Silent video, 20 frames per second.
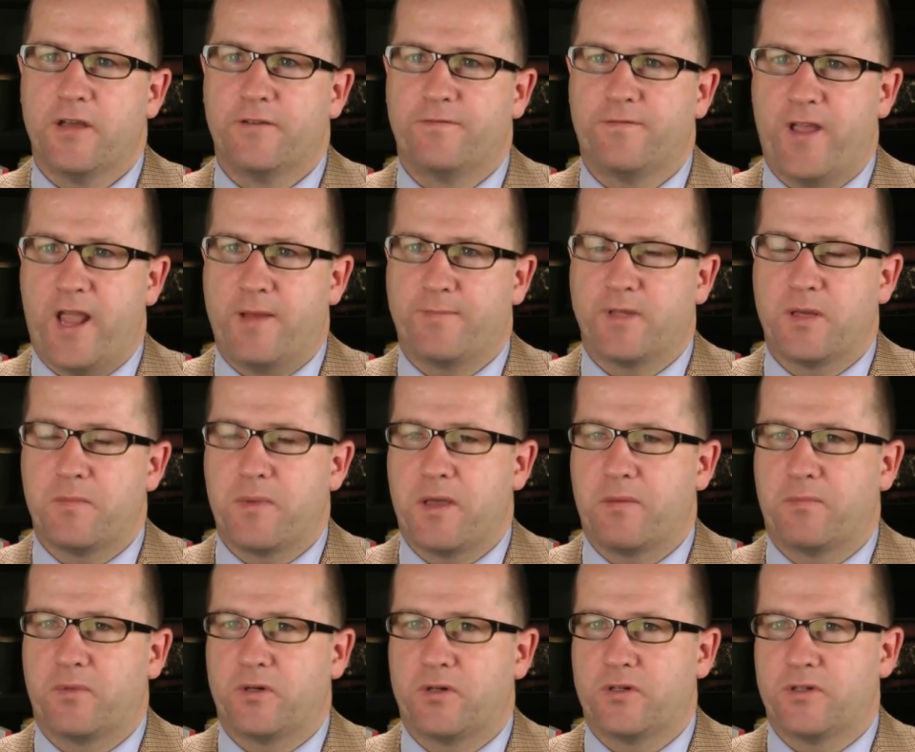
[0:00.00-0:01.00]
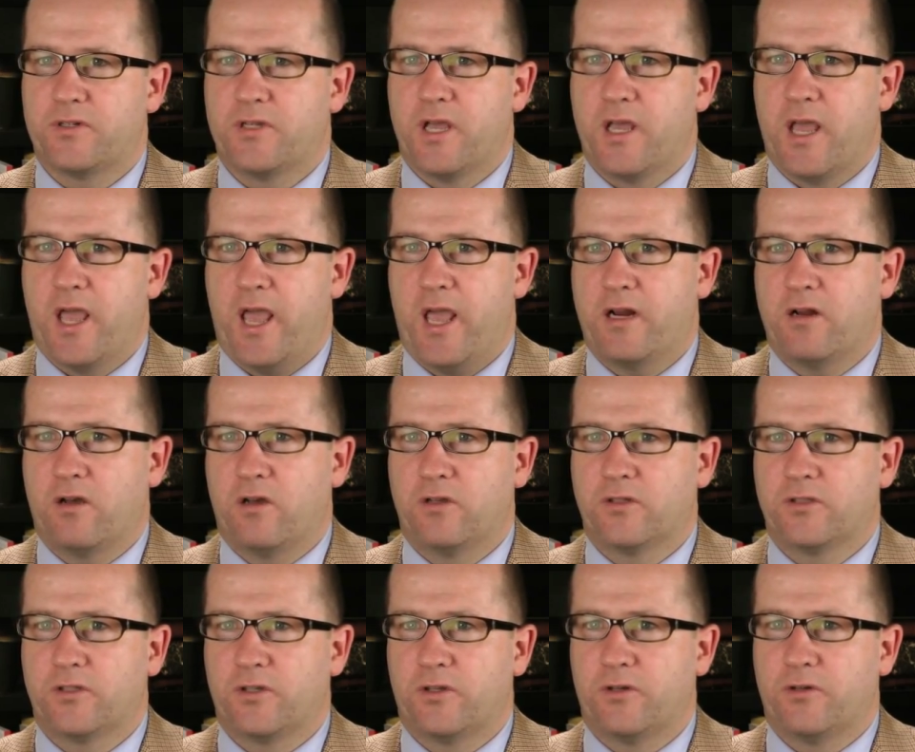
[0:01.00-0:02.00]
family members, and
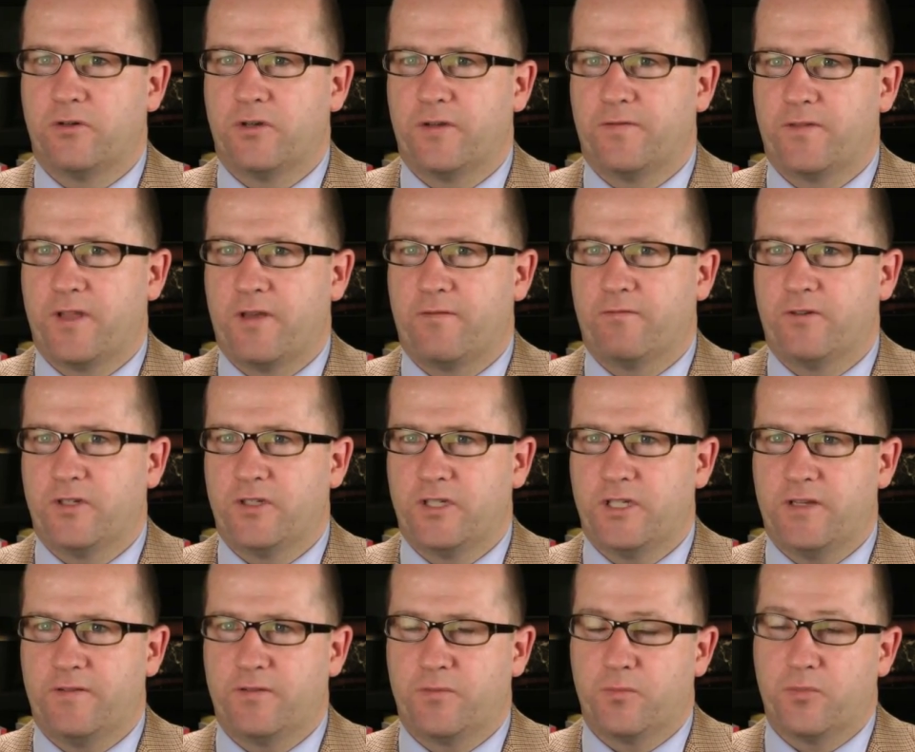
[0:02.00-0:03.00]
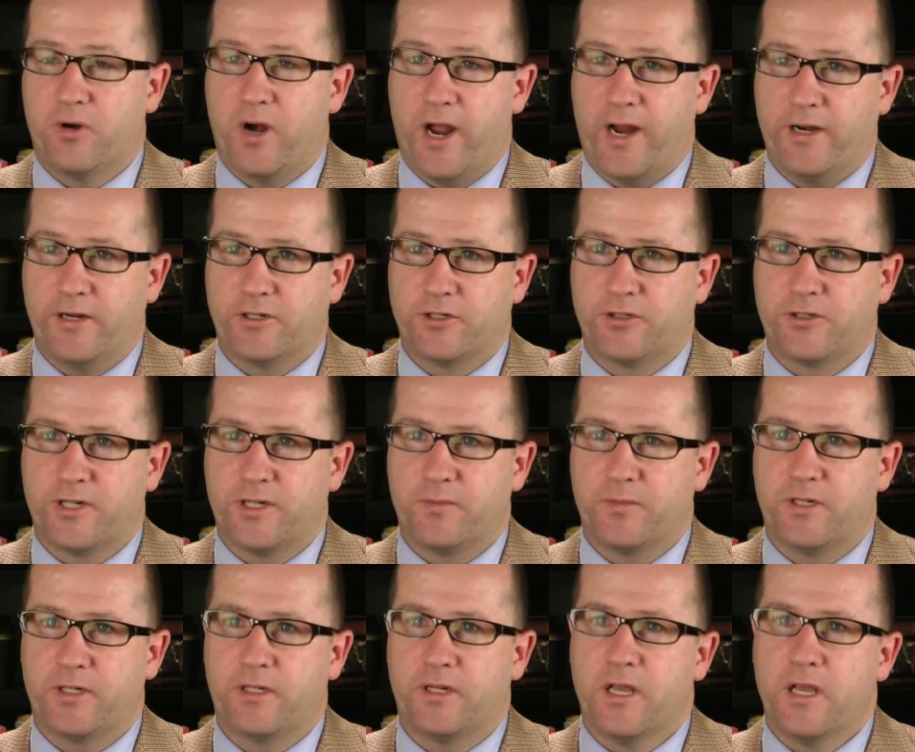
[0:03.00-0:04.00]
also if they've received prior
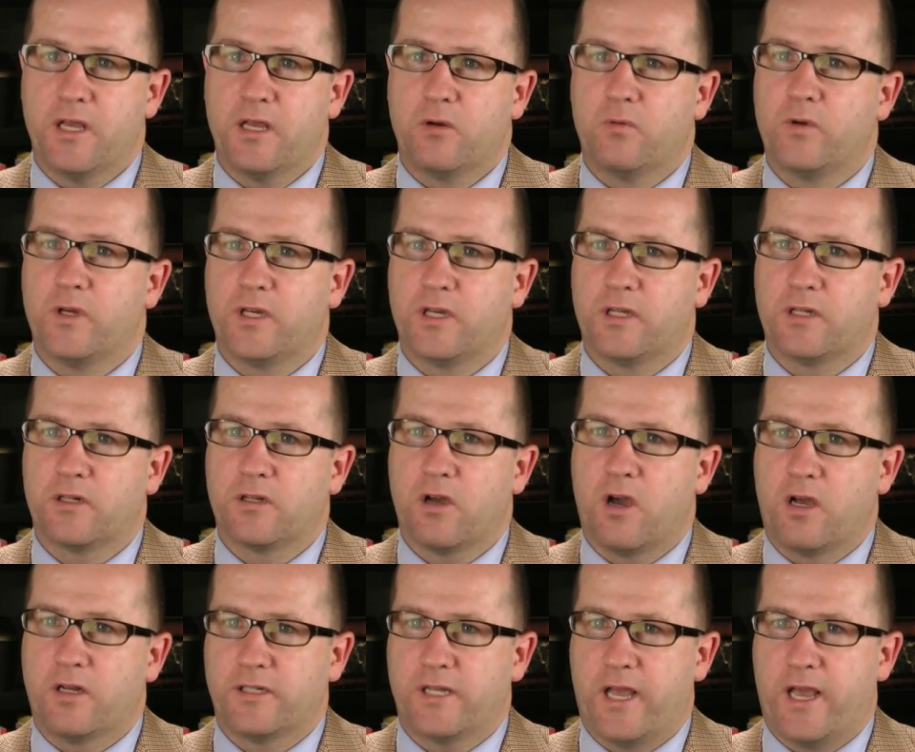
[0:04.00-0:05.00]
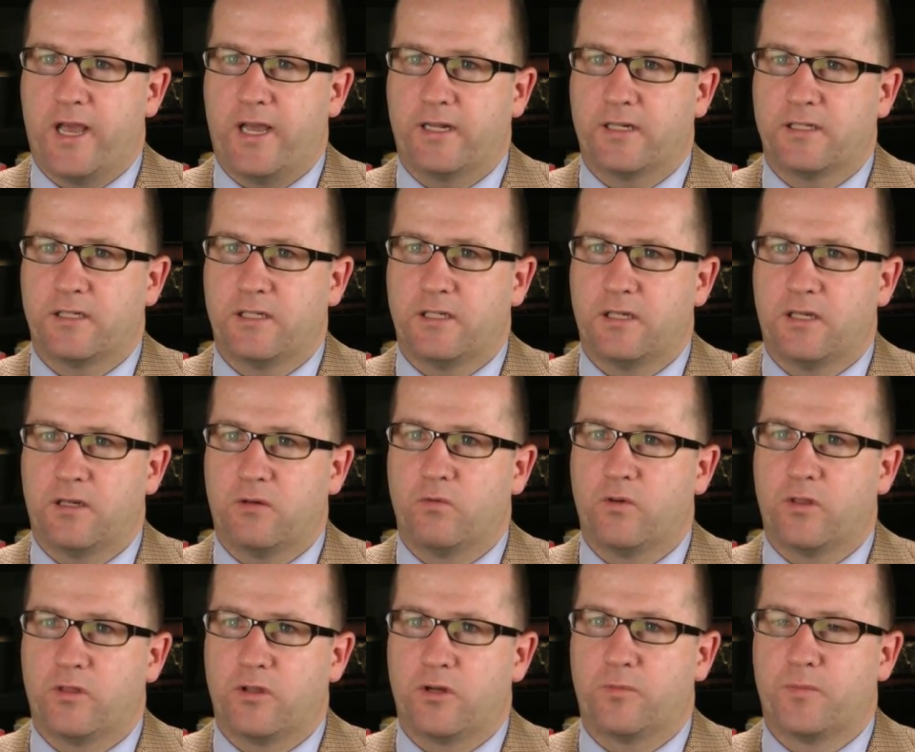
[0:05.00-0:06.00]
treatment, we can contact,
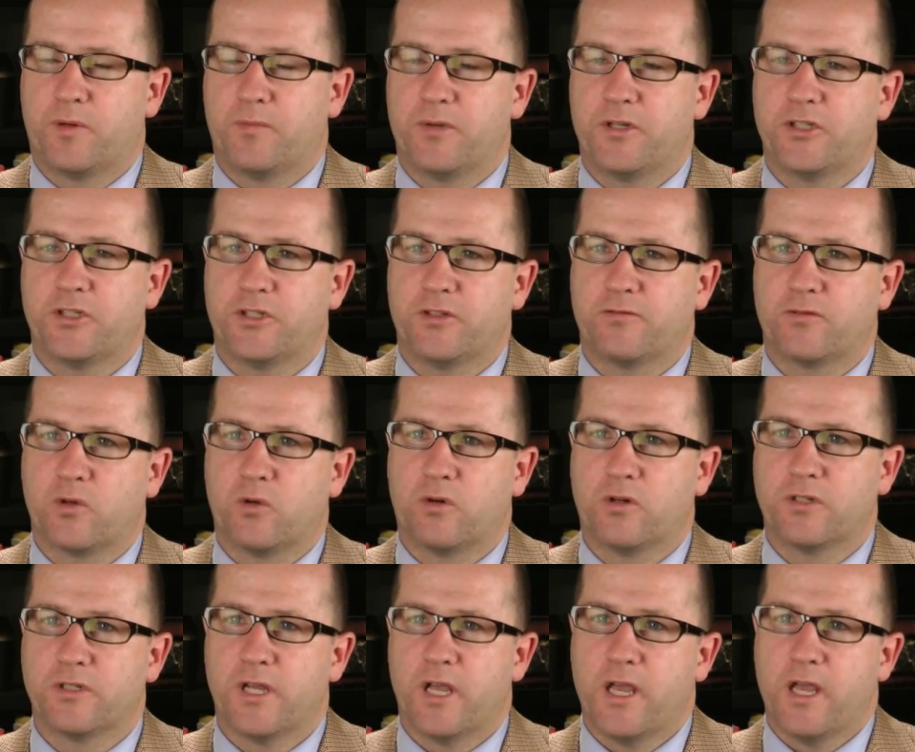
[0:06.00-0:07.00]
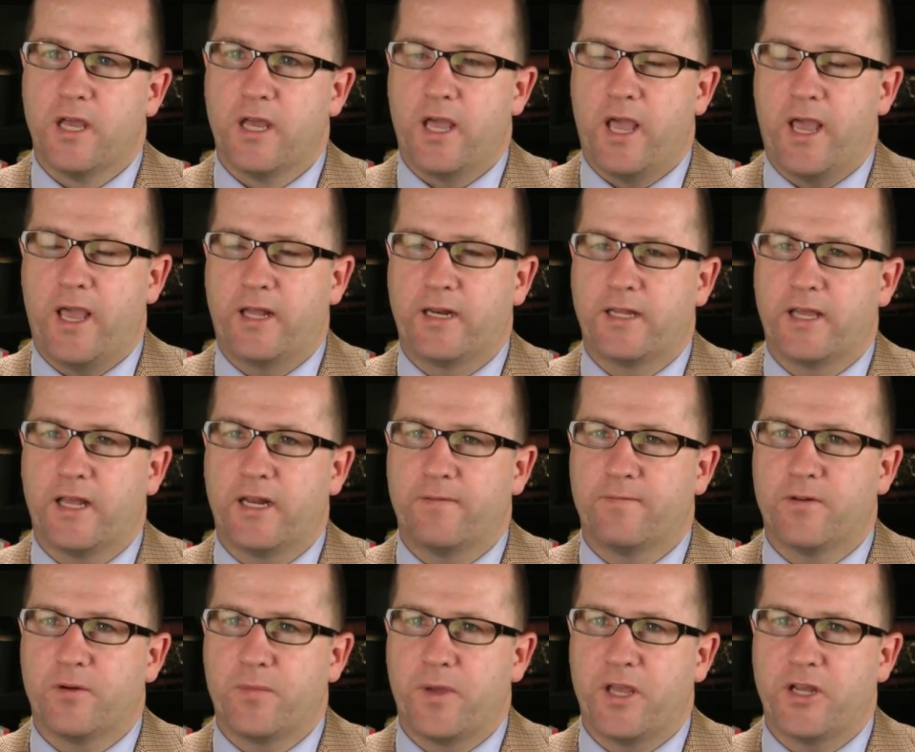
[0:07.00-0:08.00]
with their permission of course, and get
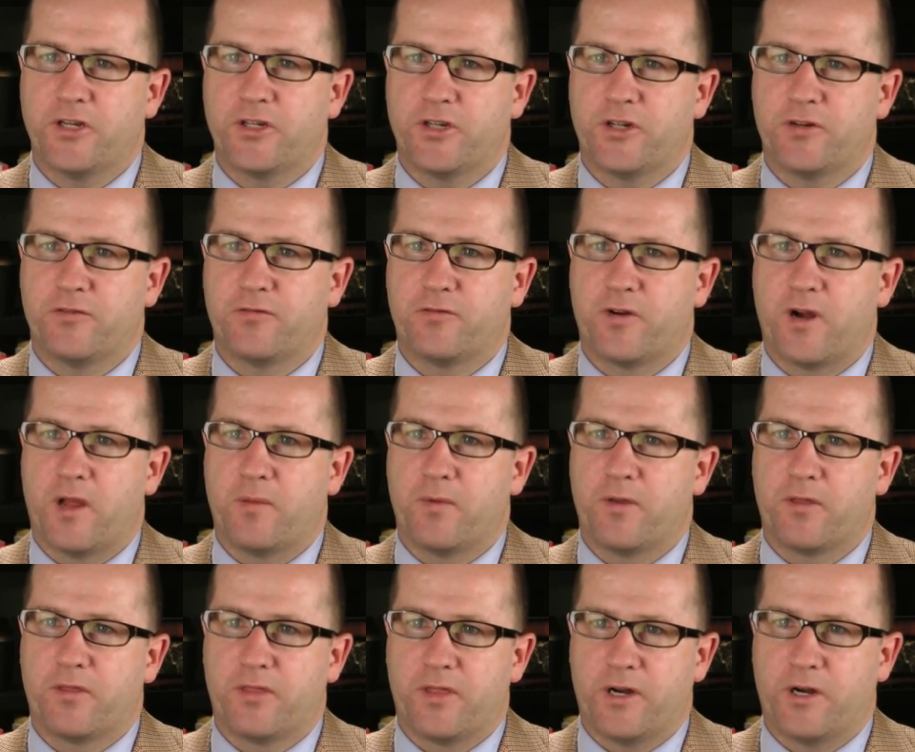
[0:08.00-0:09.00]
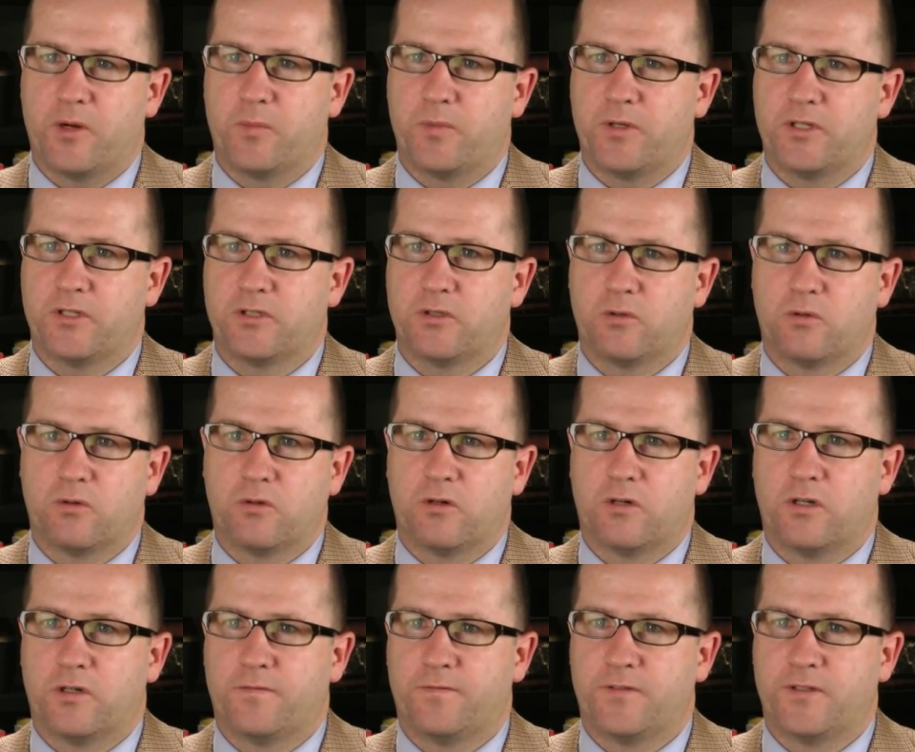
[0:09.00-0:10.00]
information from a therapist
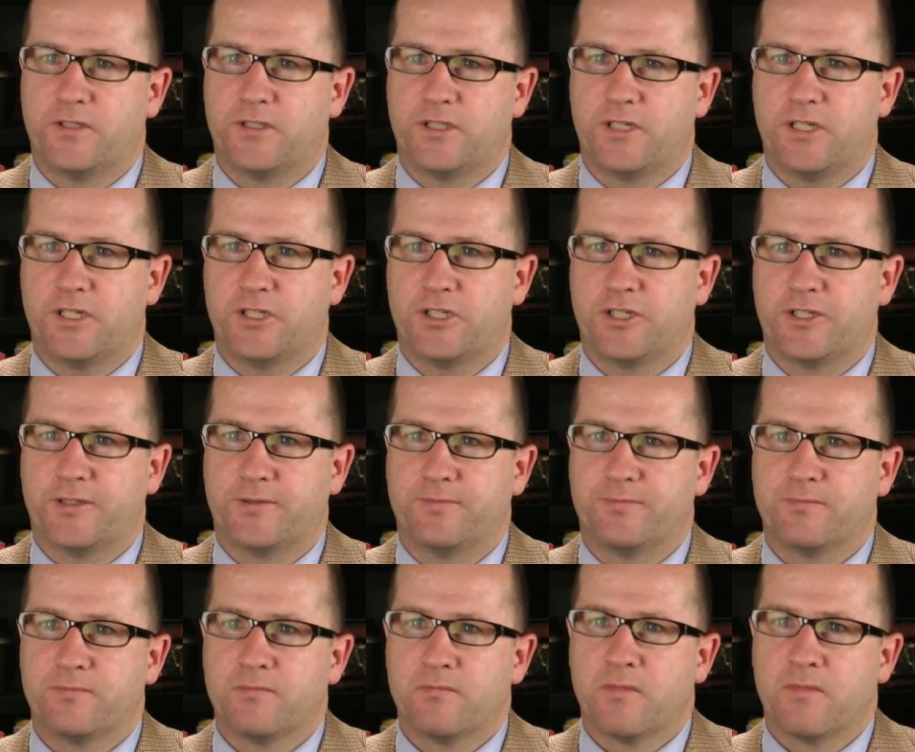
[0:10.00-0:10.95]
or a physician.